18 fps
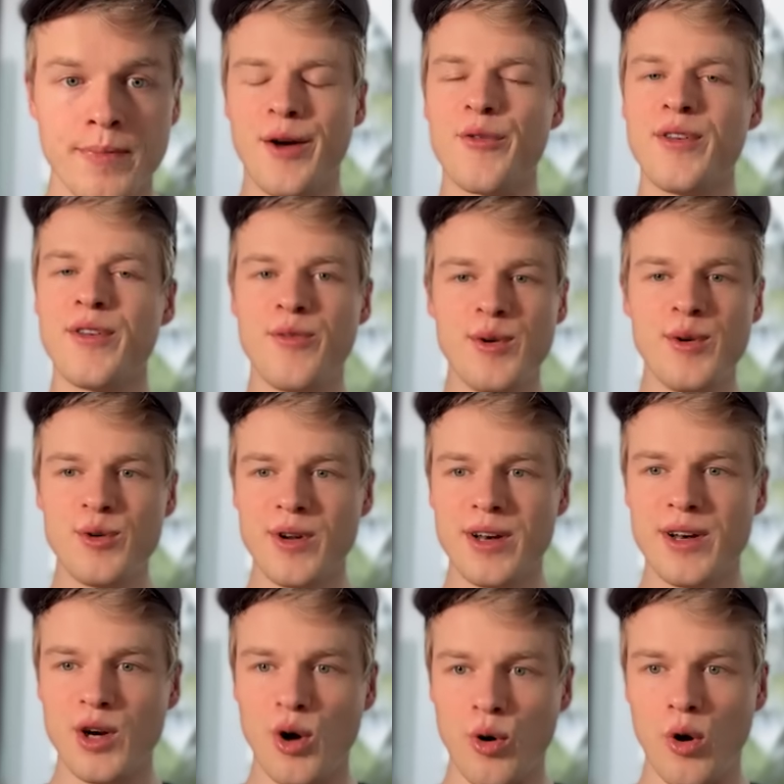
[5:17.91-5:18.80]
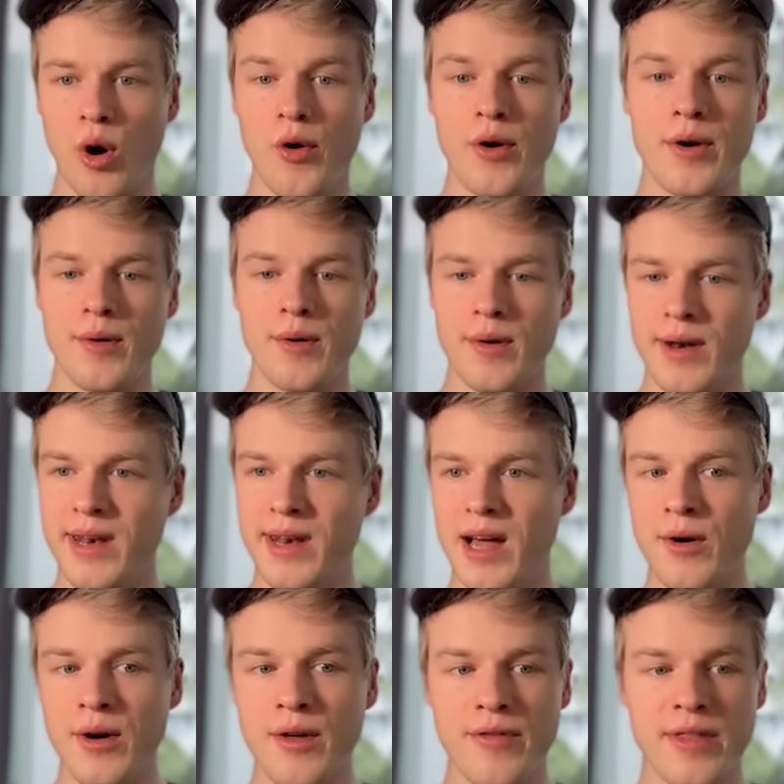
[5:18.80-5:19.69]
Now, since we do it no code,
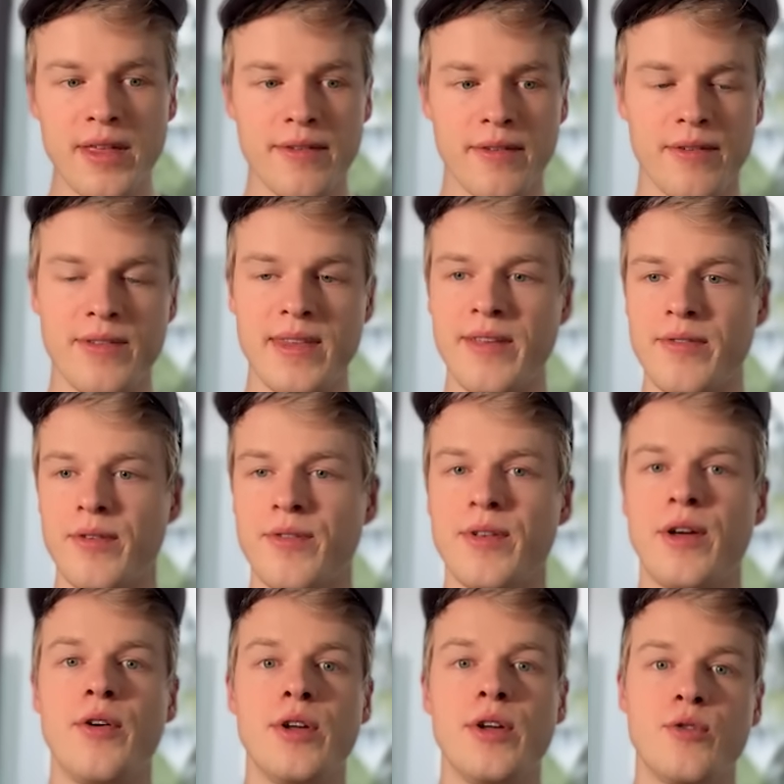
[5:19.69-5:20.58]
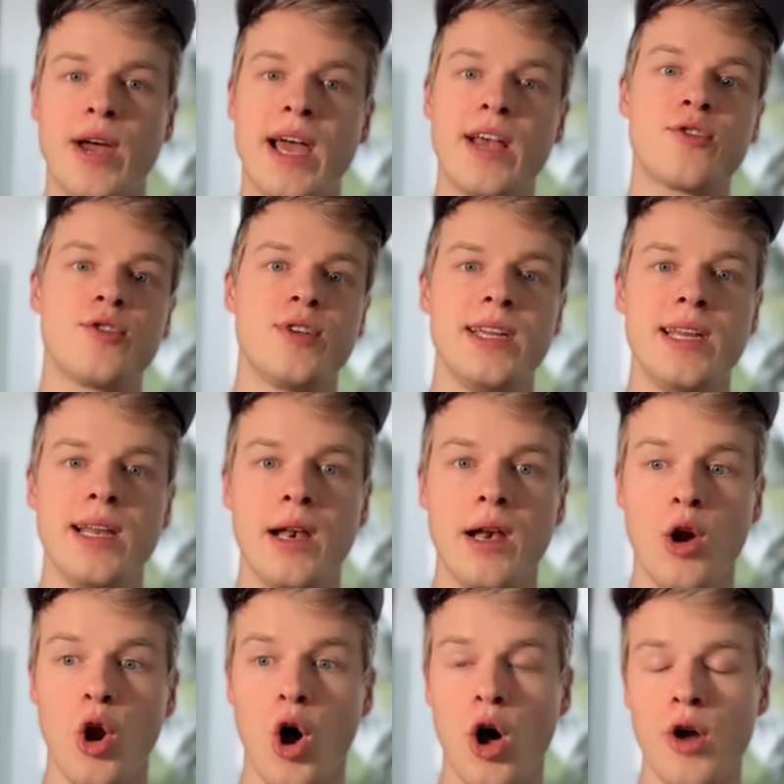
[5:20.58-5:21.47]
none of this is necessary to actually
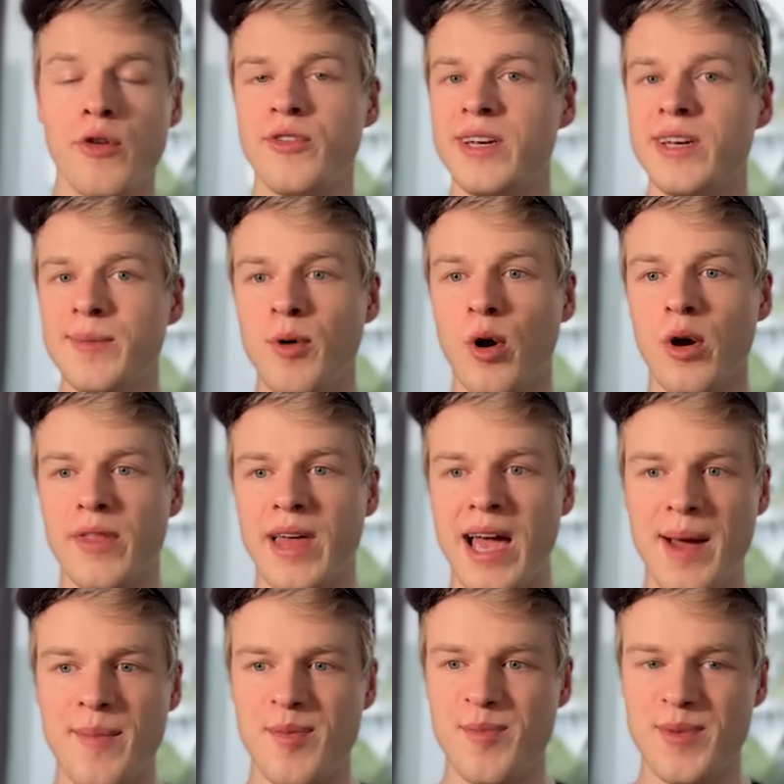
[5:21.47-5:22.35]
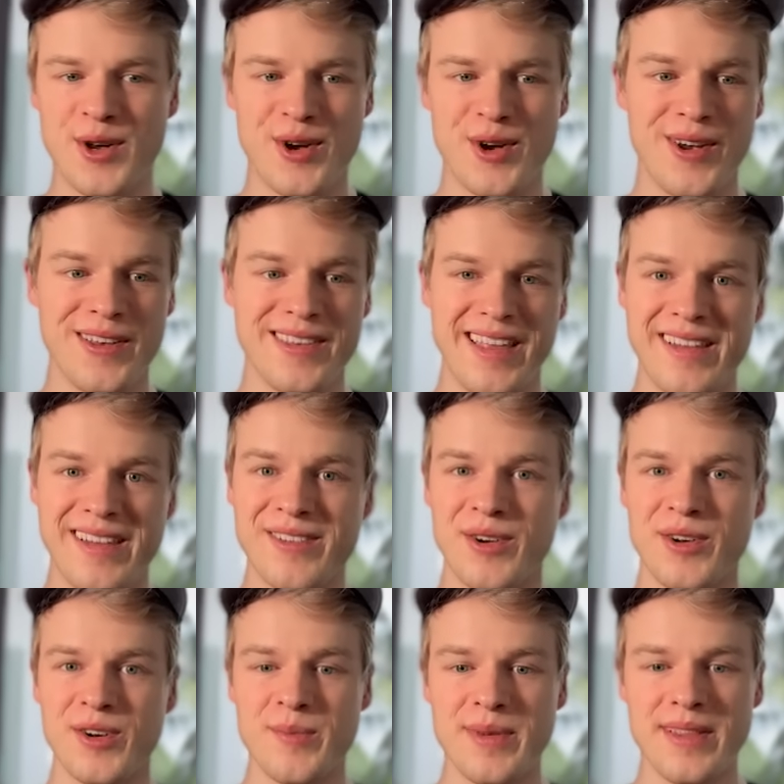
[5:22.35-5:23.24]
launch and deploy the app, because
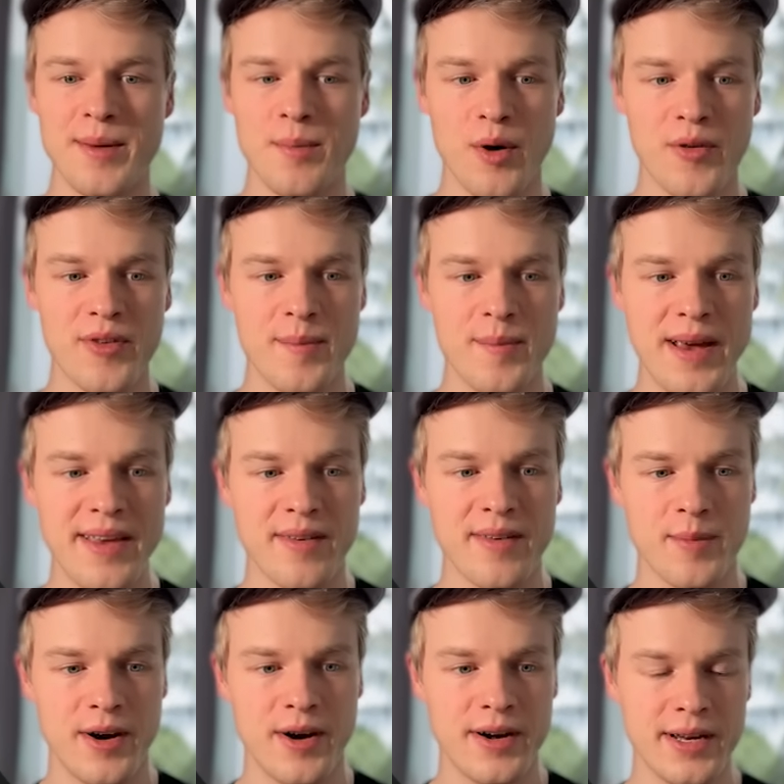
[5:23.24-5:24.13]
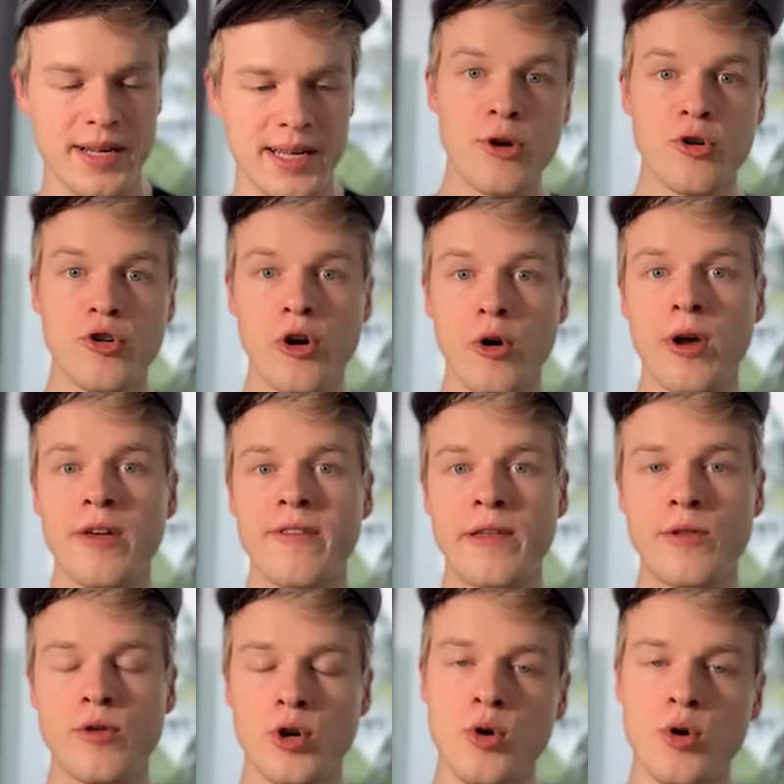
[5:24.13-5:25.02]
that's going to be the most amazing part. And to showcase
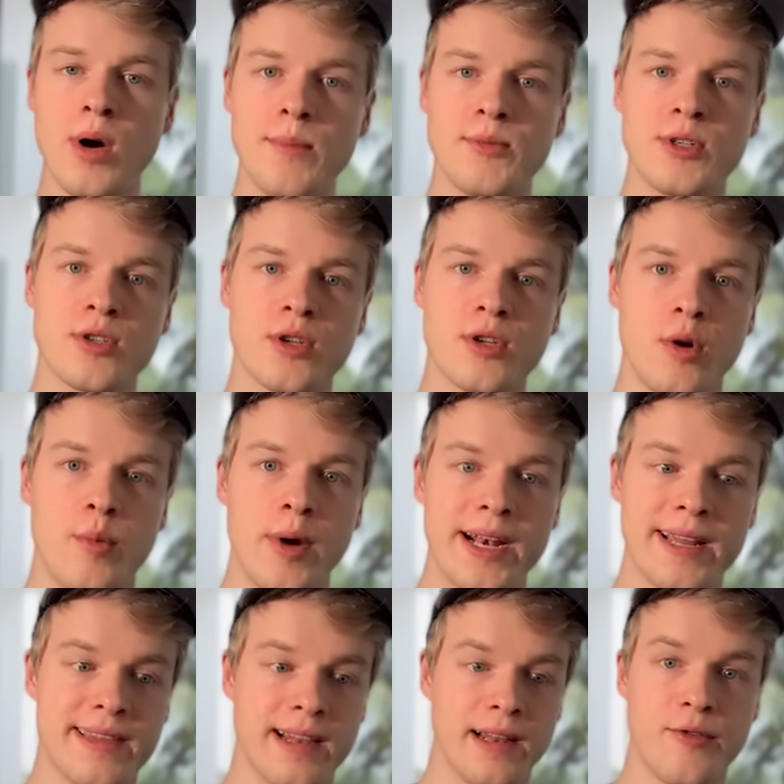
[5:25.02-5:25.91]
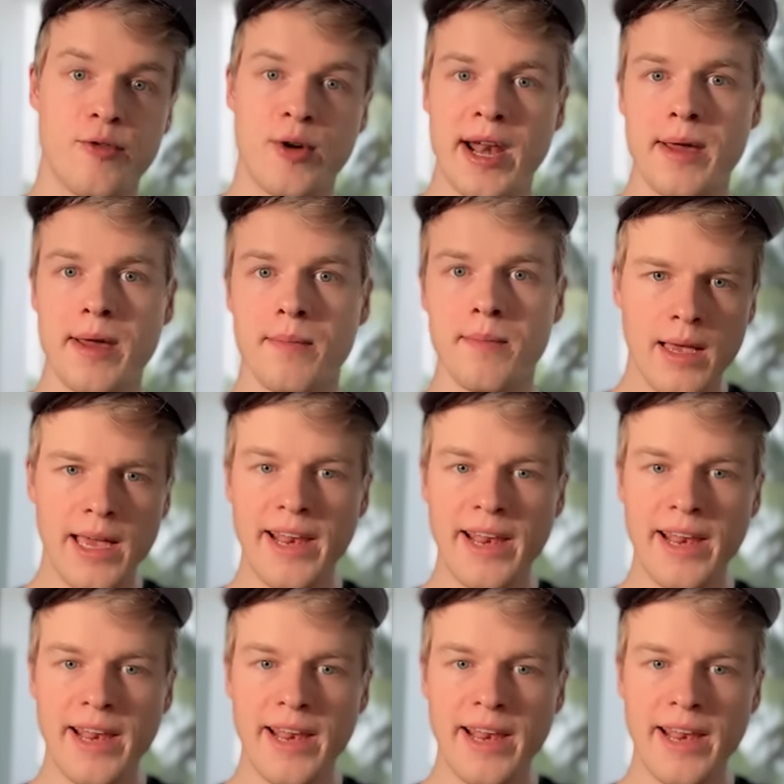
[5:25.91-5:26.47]
that to you, I'm just gonna wait until it's ready.